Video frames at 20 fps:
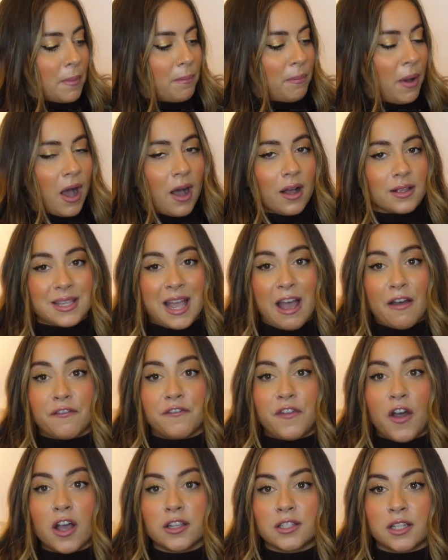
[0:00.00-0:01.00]
But at
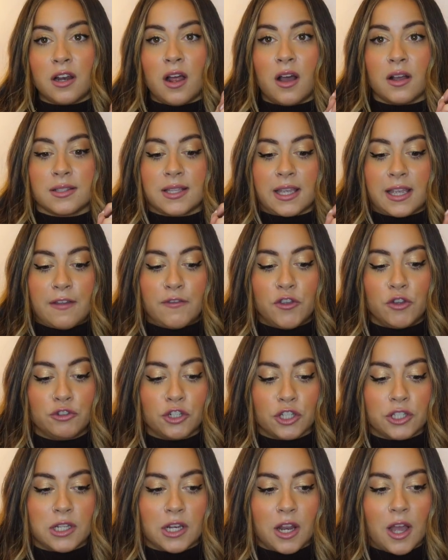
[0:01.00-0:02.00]
first glance, like if you
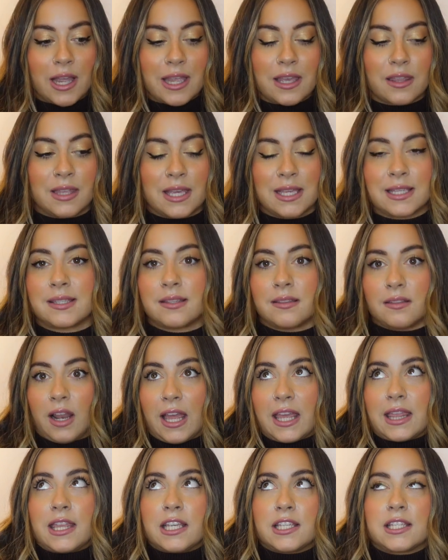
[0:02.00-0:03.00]
just like this,
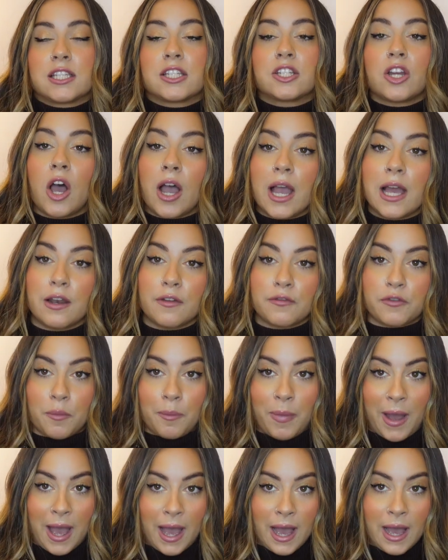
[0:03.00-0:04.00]
like the style of the
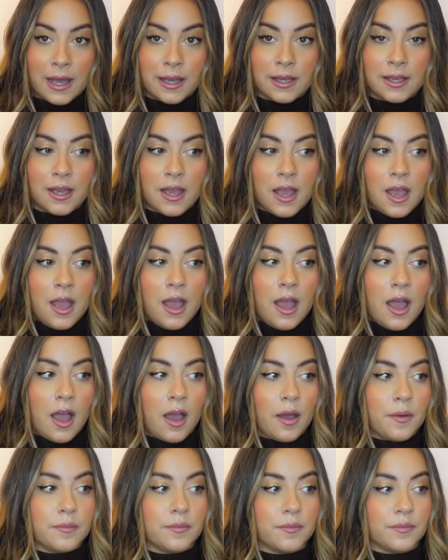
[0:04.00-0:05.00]
bag,
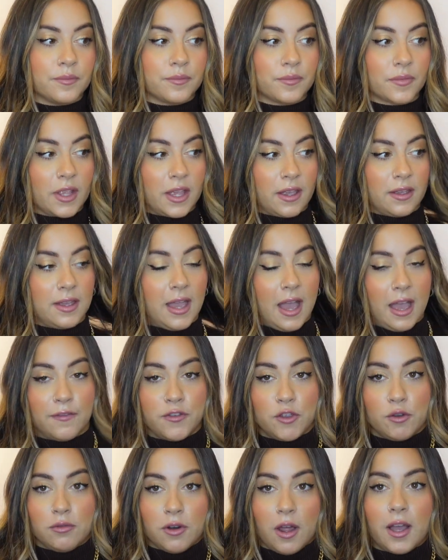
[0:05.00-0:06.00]
yeah,
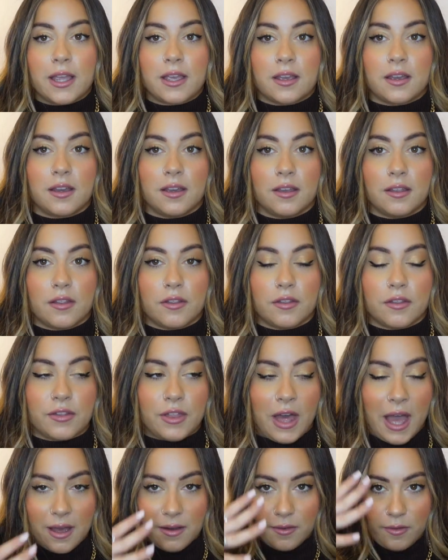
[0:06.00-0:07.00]
if you like
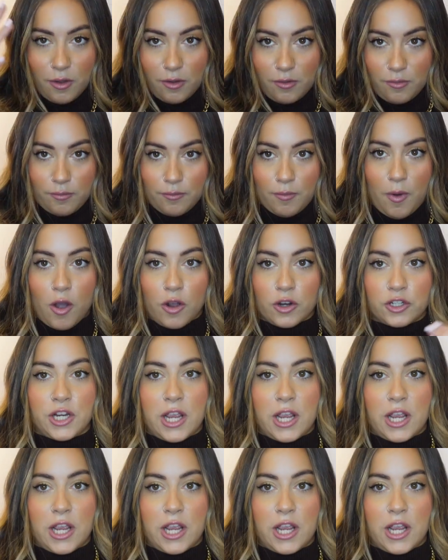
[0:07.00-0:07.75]
that Marc